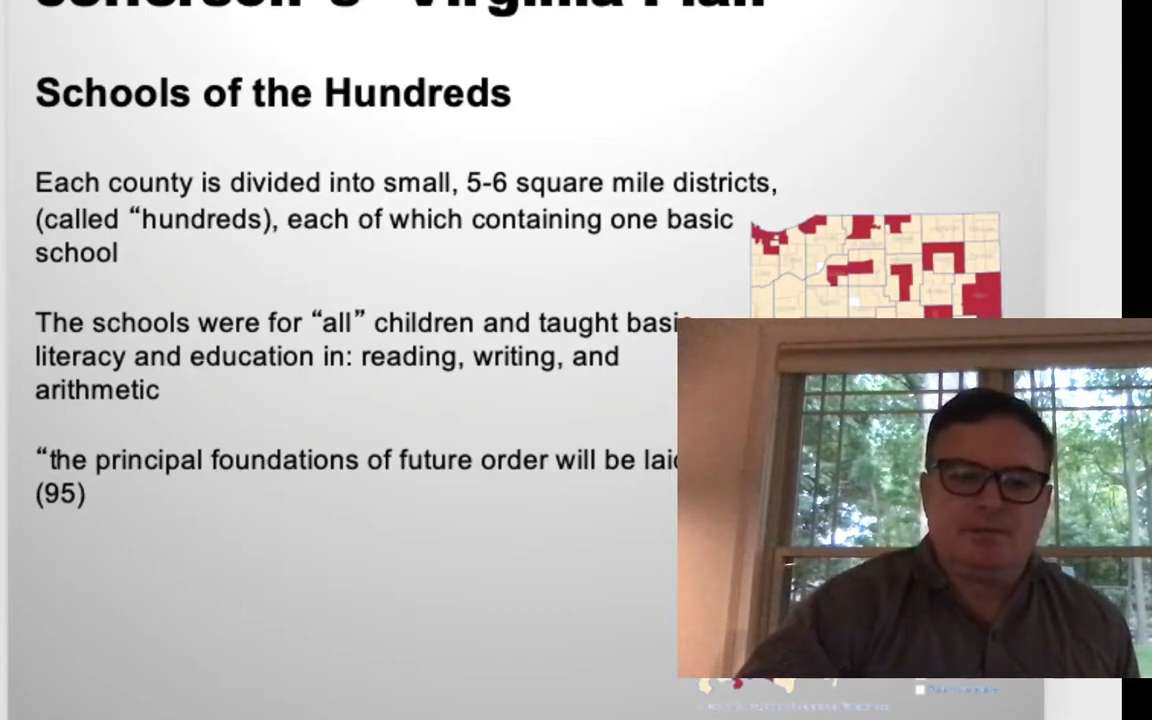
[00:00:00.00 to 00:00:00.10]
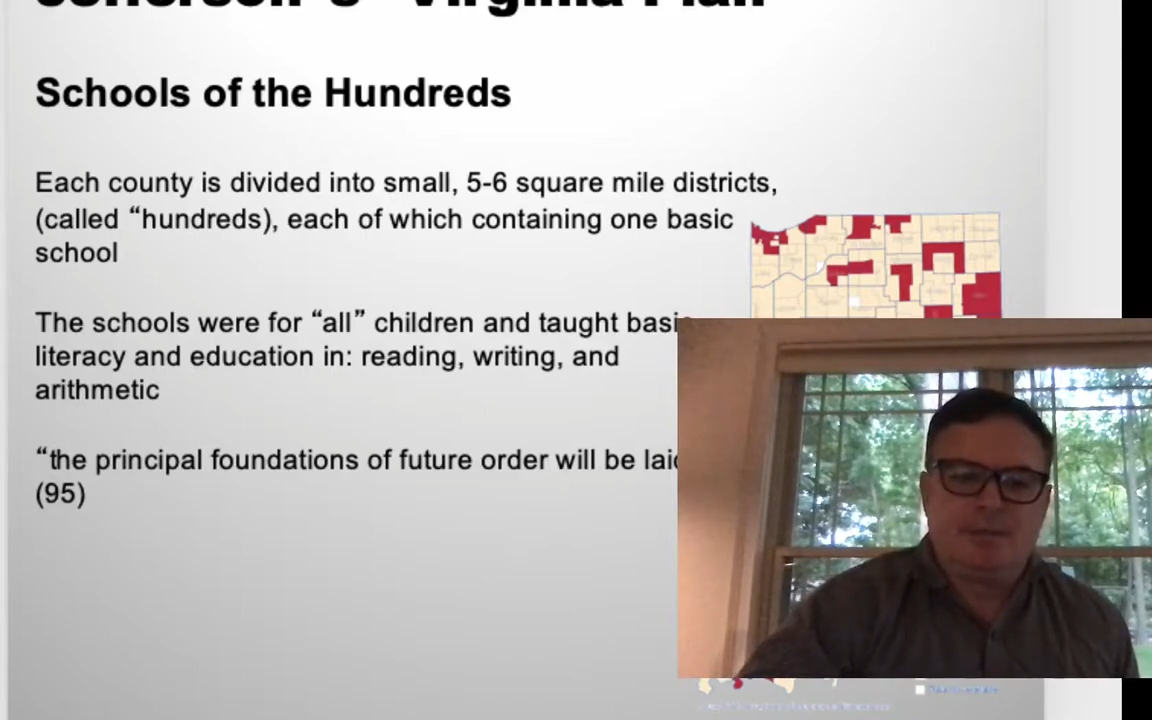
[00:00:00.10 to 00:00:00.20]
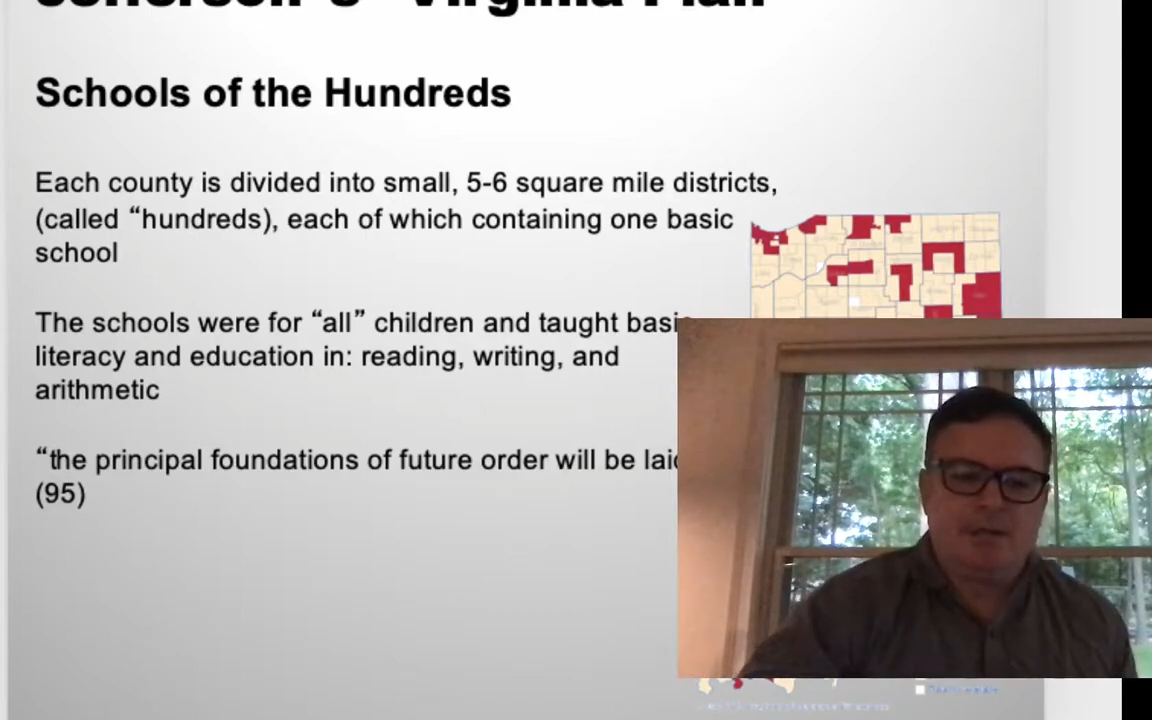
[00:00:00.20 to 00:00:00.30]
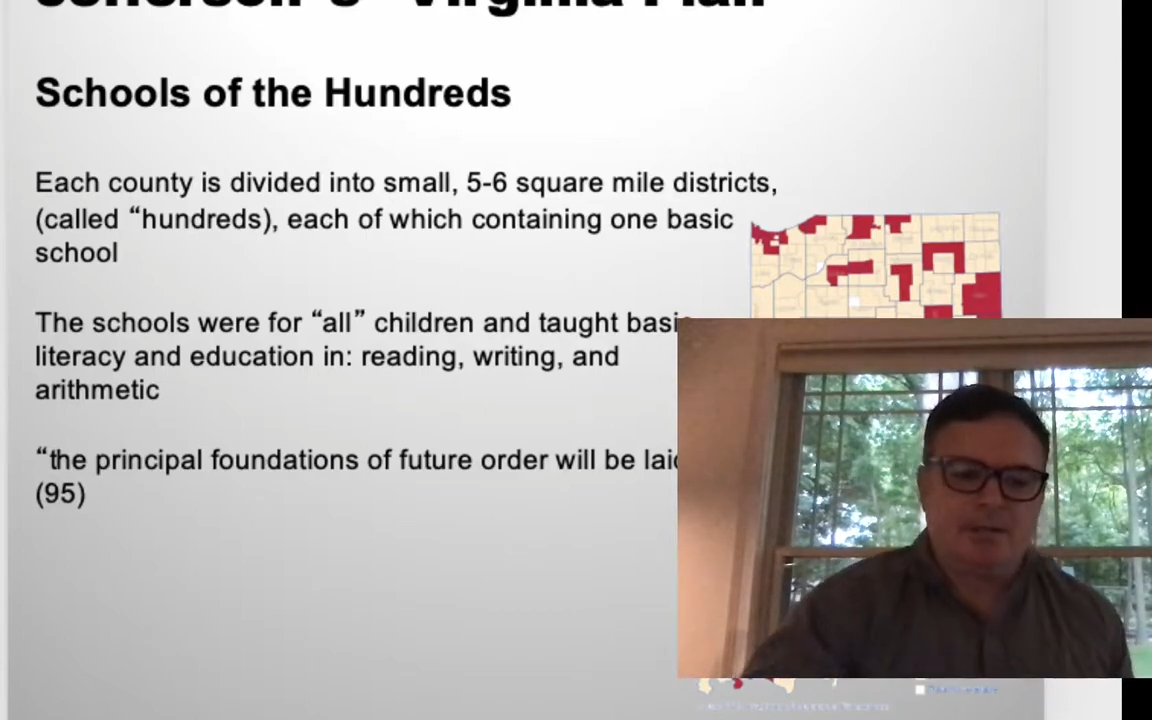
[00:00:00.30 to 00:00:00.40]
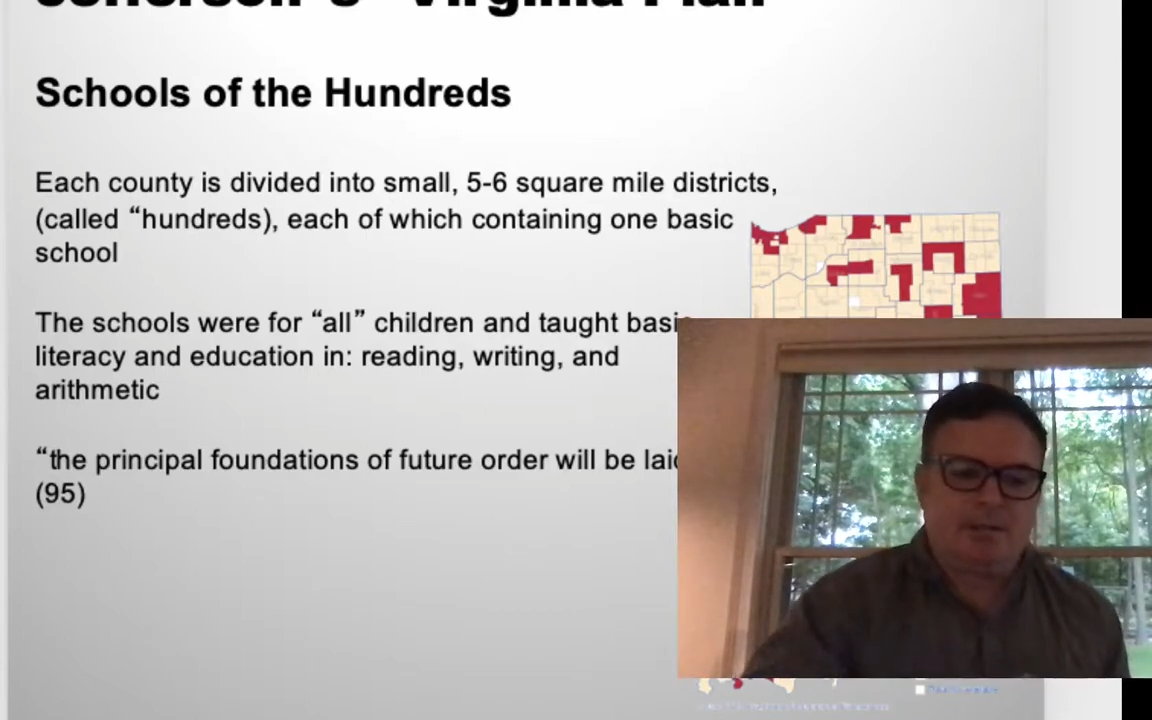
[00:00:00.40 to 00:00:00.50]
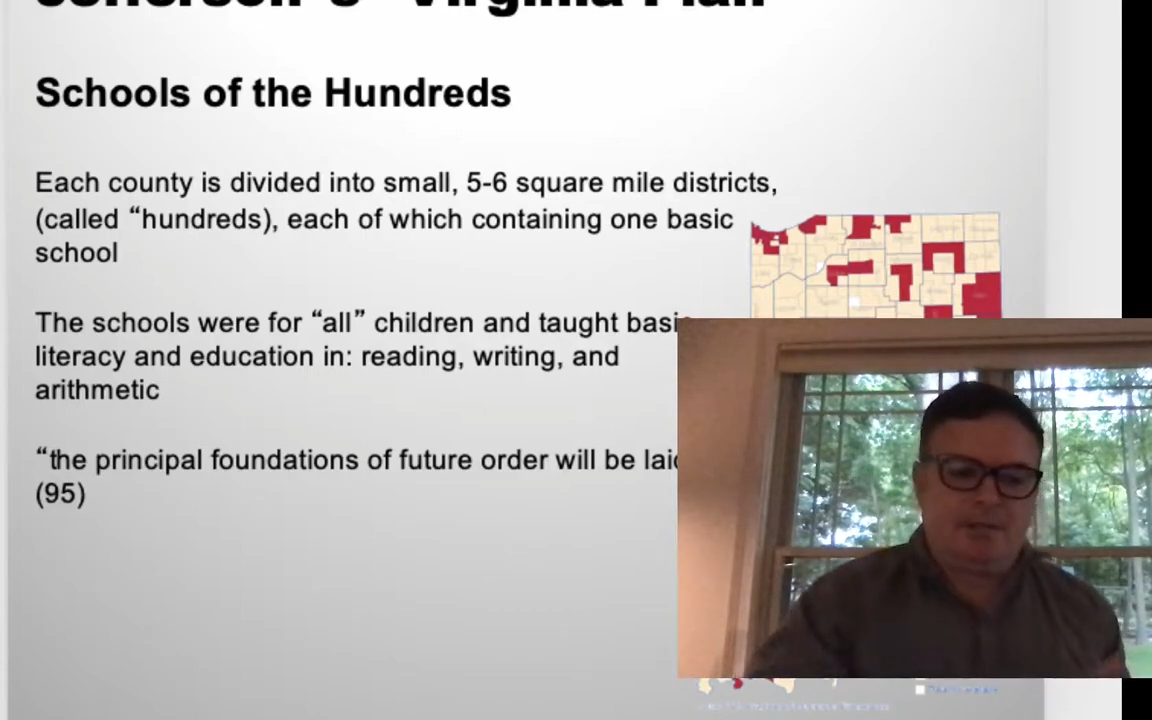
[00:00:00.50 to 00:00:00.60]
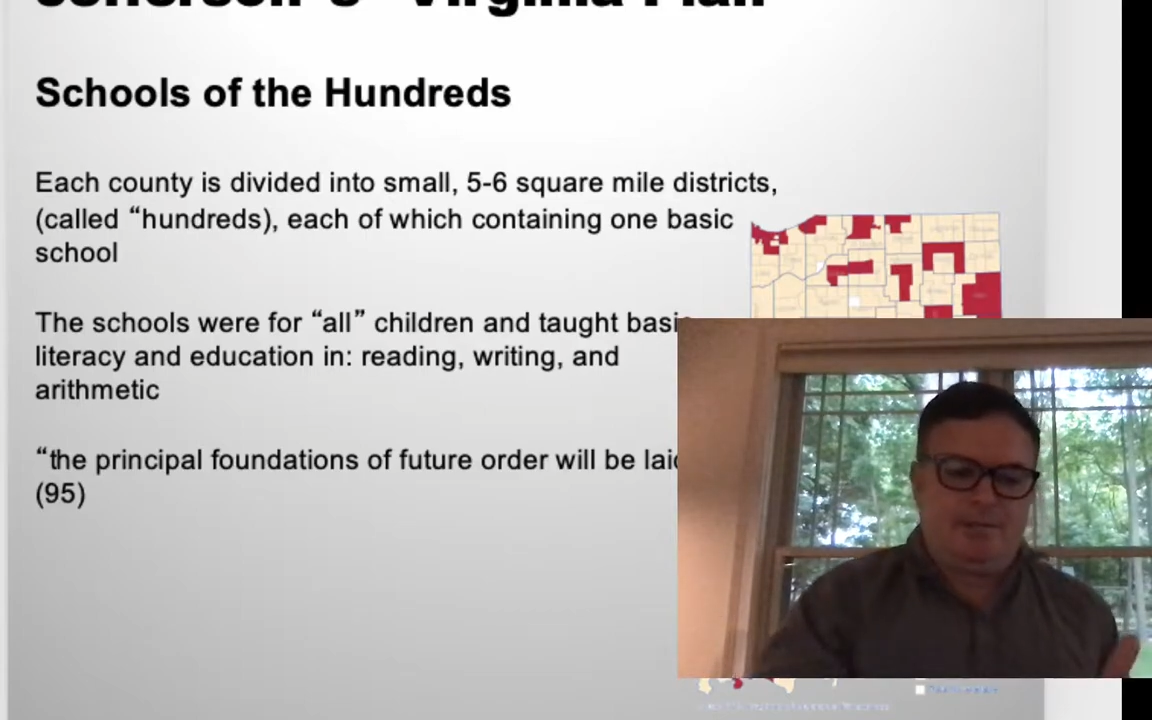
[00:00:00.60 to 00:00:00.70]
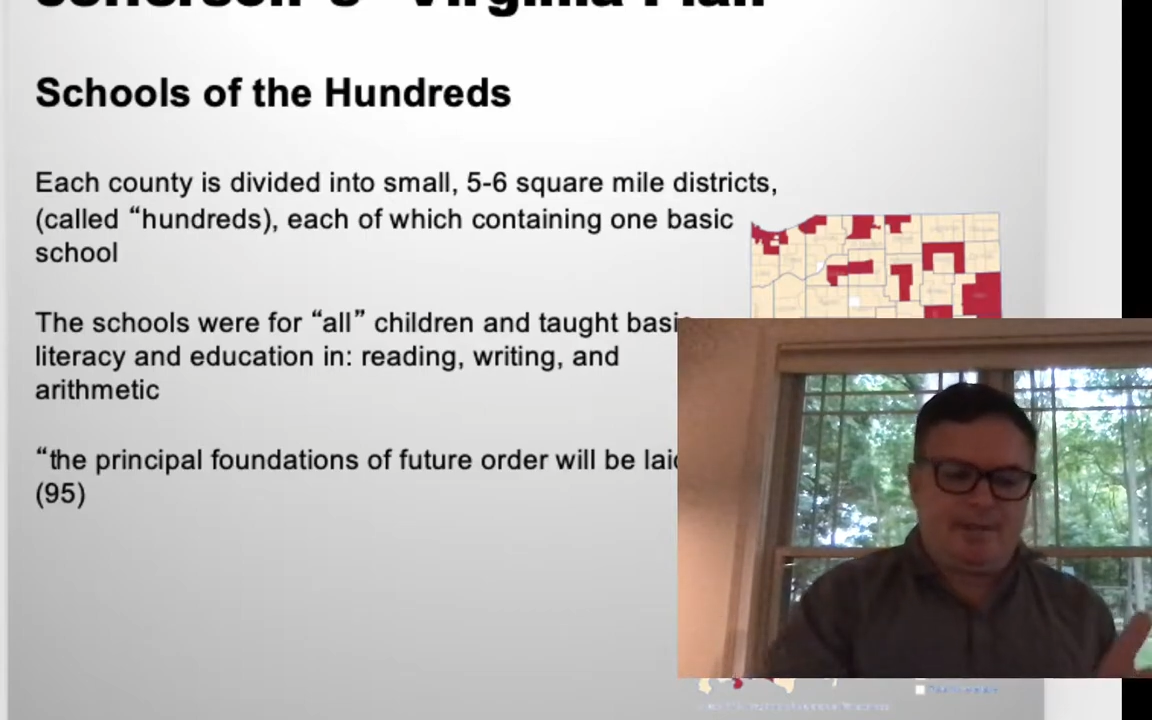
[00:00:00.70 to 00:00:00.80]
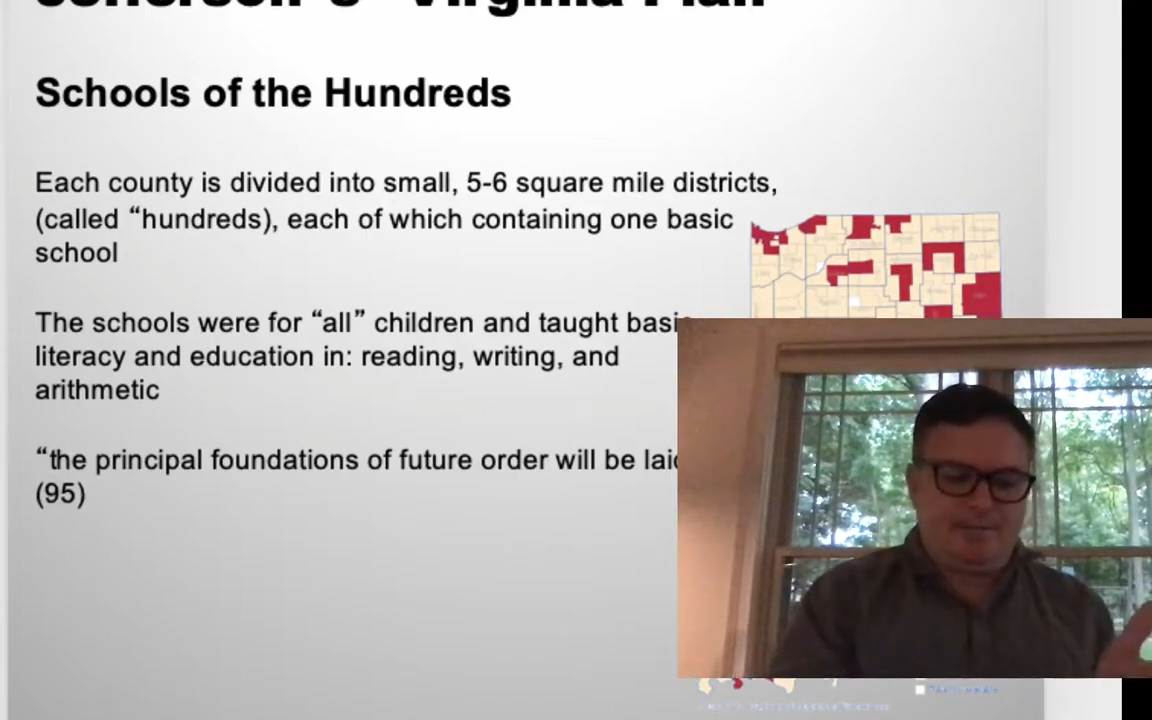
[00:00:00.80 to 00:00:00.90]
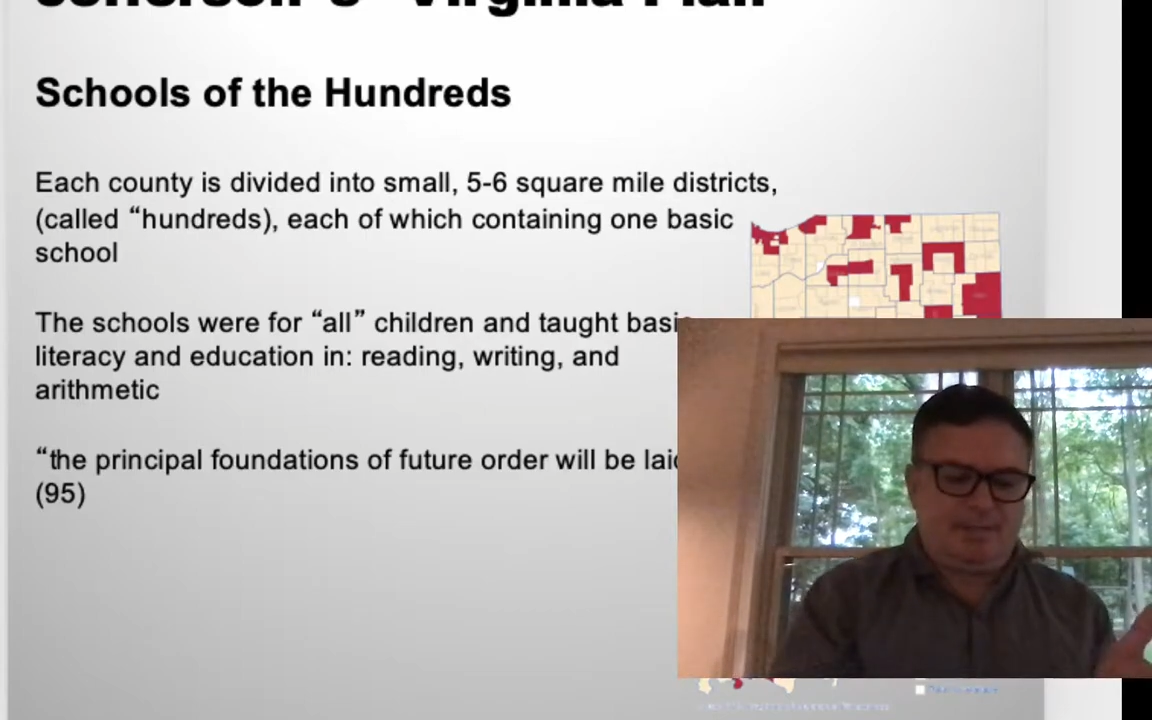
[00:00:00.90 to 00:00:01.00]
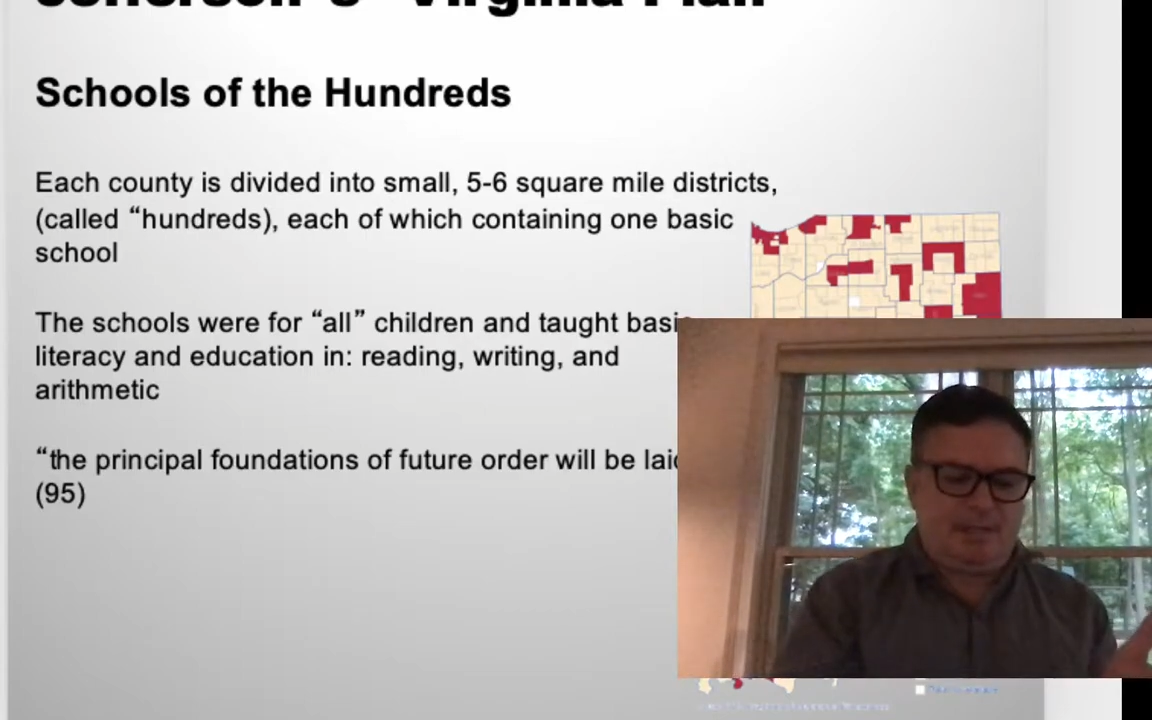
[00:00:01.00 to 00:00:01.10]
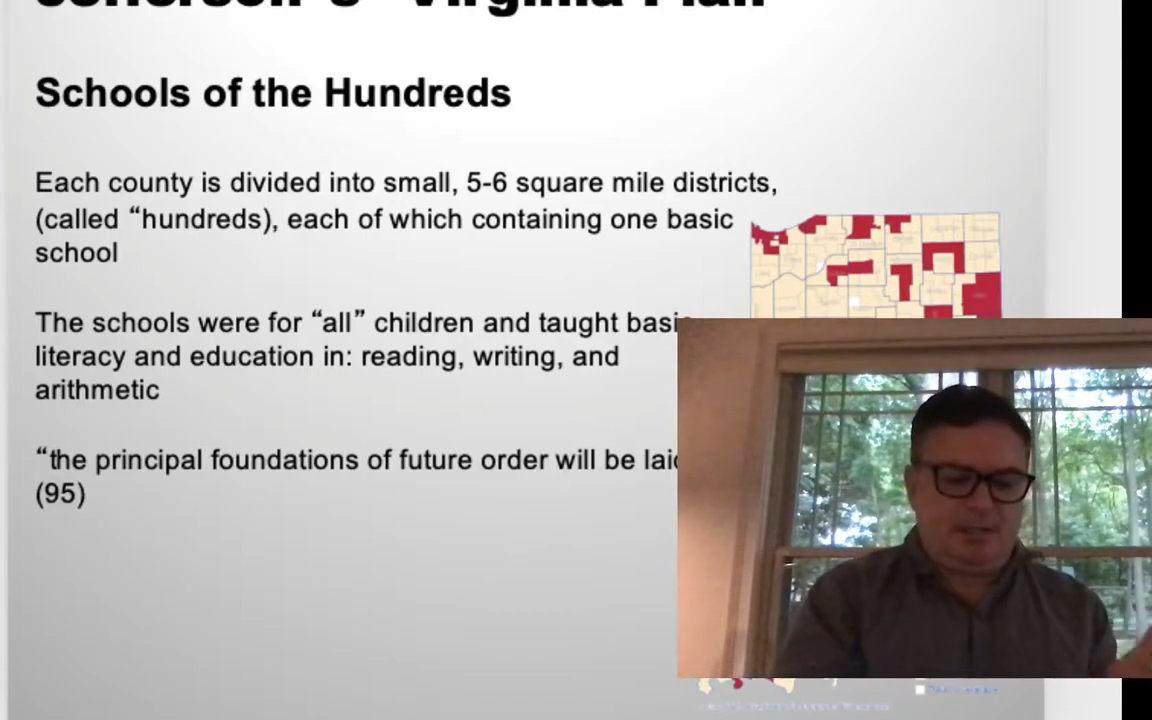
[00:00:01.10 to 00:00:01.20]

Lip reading: America, that